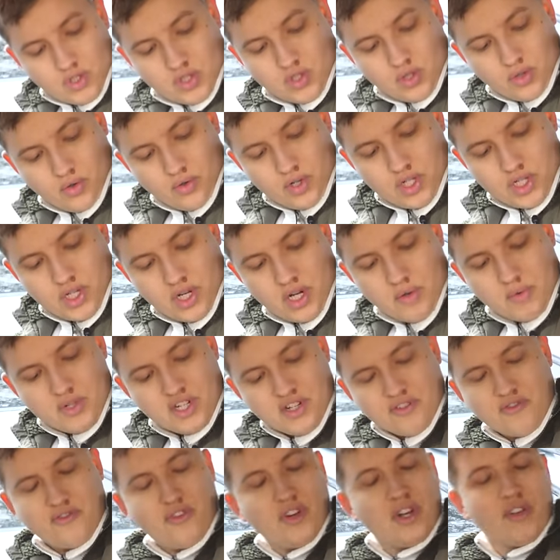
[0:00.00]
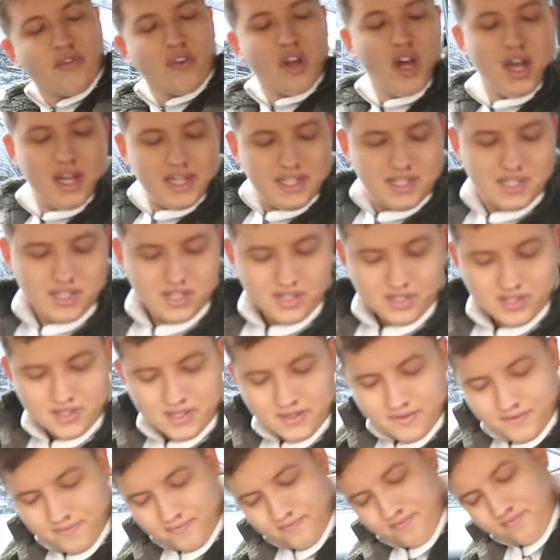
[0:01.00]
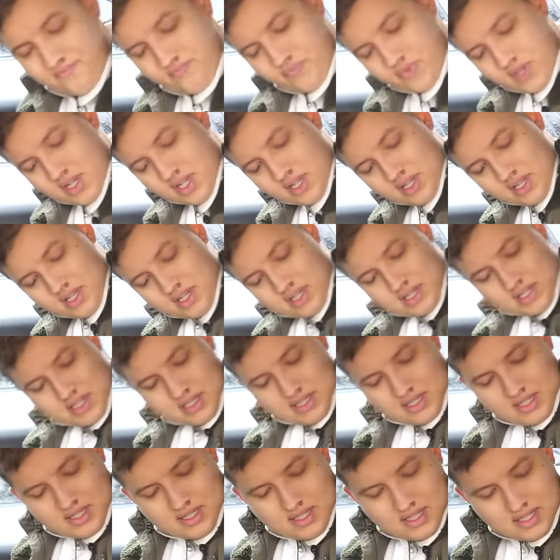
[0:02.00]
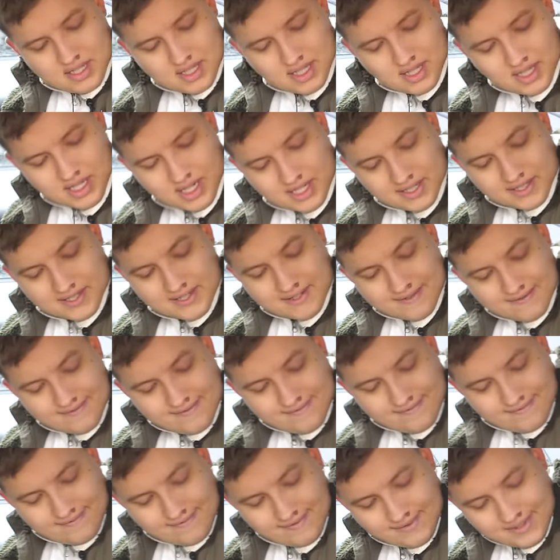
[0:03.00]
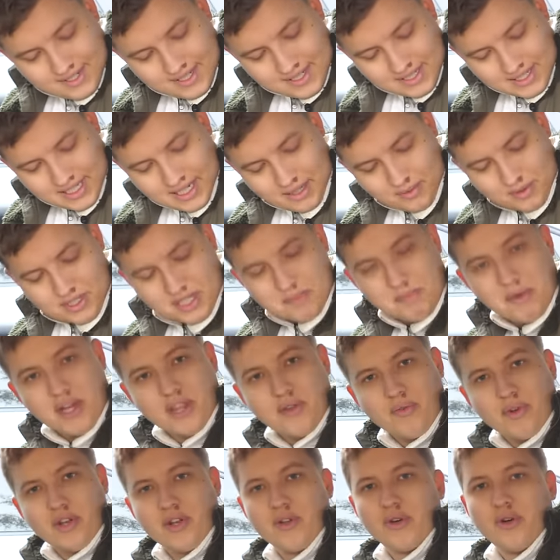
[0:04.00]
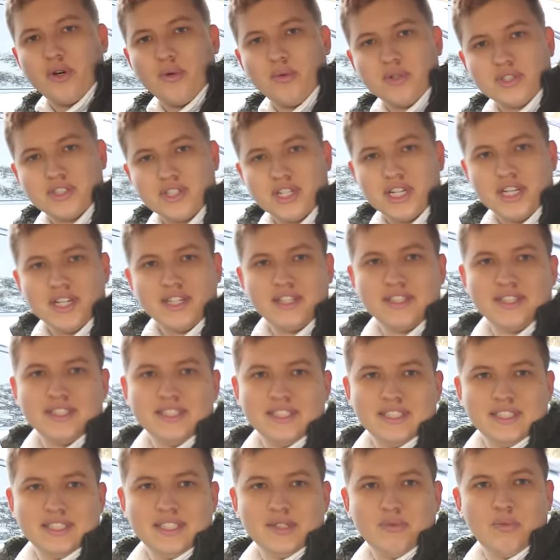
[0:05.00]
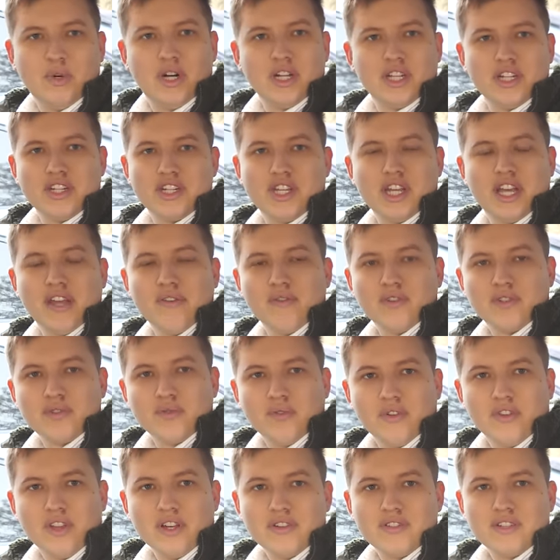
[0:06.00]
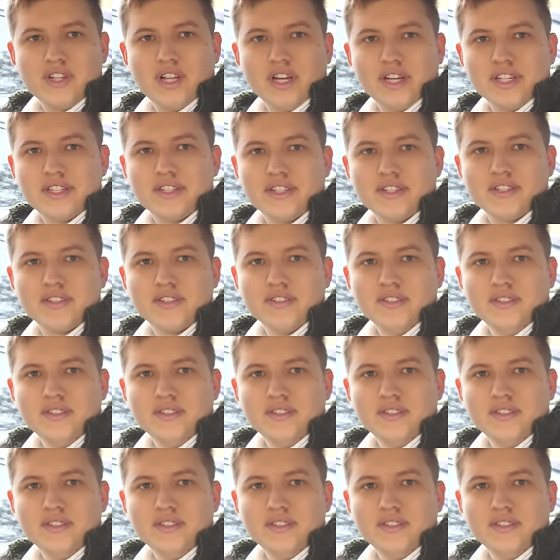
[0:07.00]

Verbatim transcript: storage unit, which is full of lighters. Oh yes, that was the mother-in-law, wasn't it? Why did she give us all of those lighters?